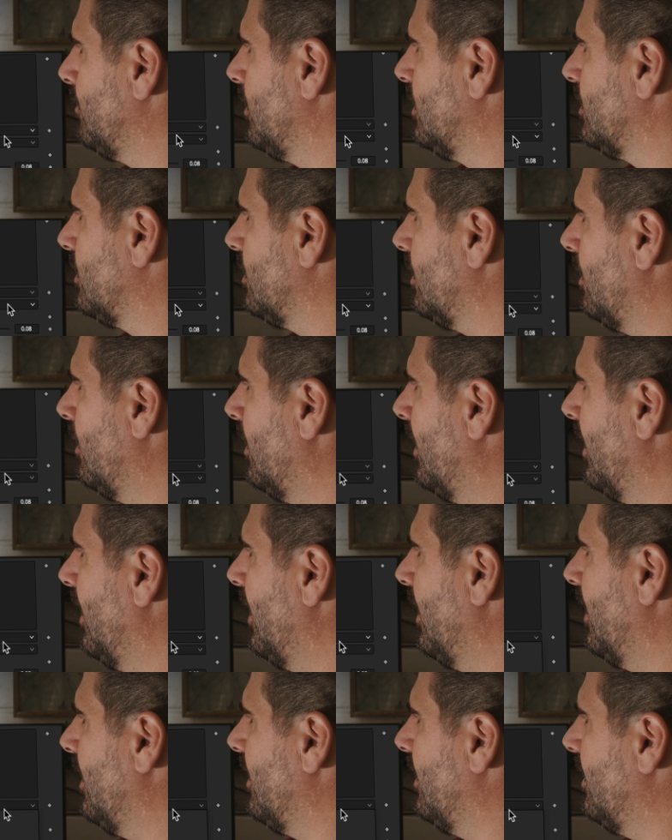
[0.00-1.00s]
And so
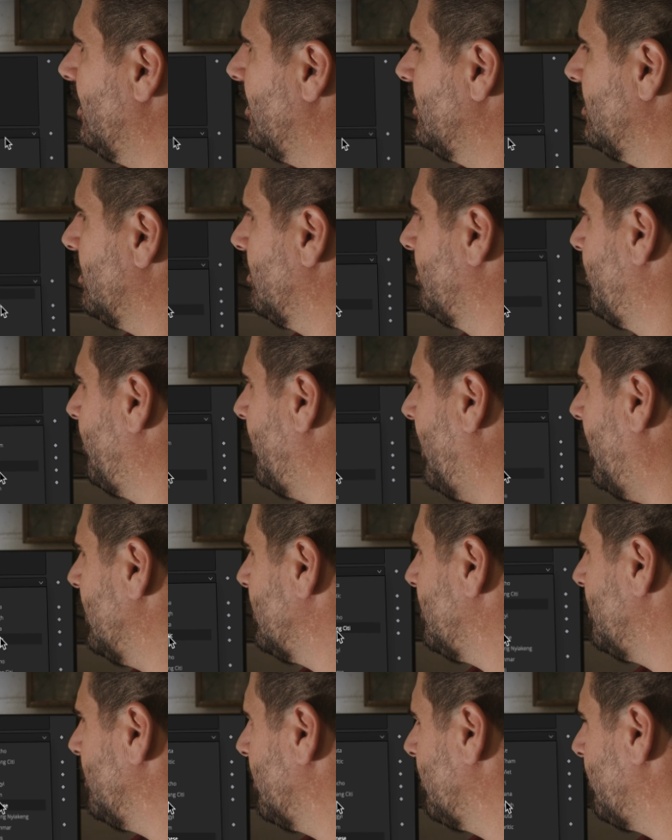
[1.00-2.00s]
there is a
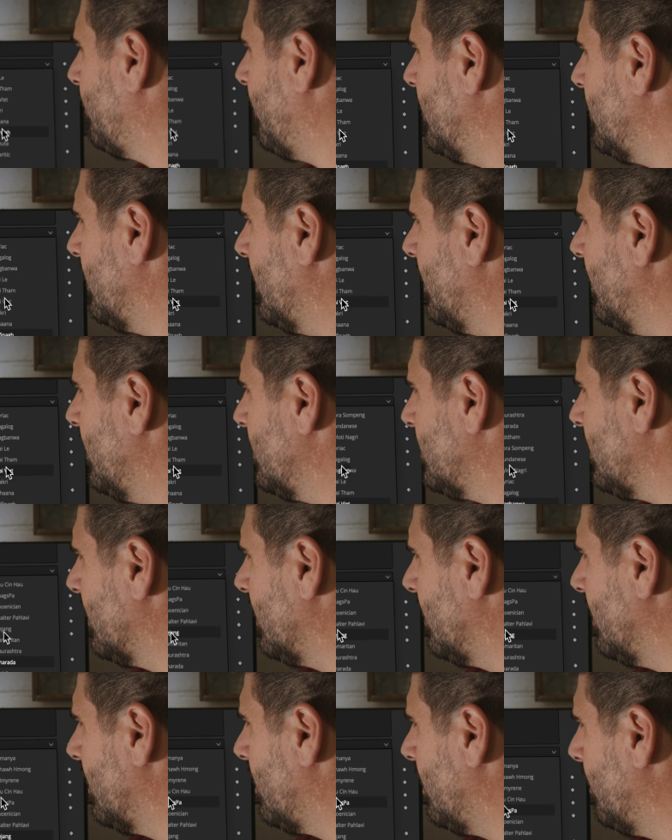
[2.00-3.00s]
font. You can find it. I think it's
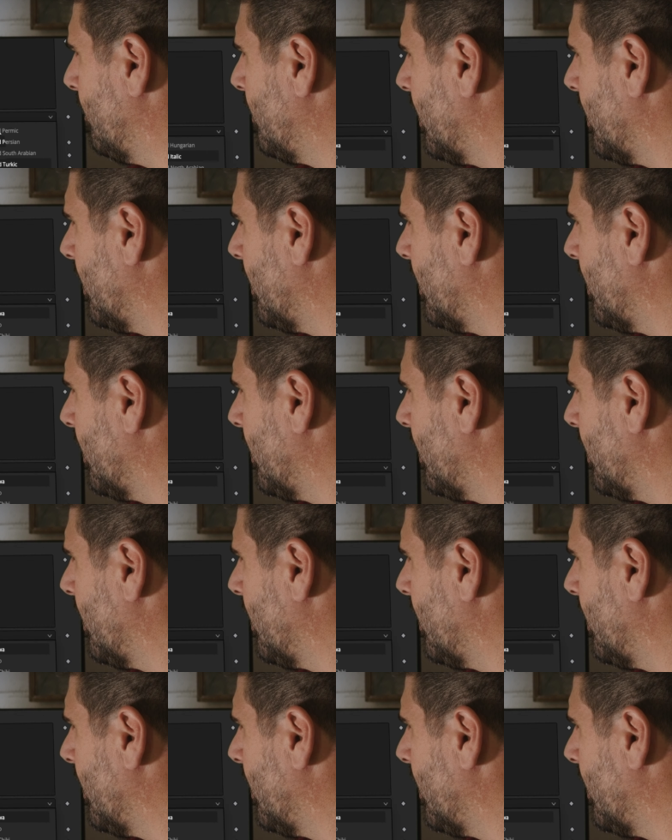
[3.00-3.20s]
on GitHub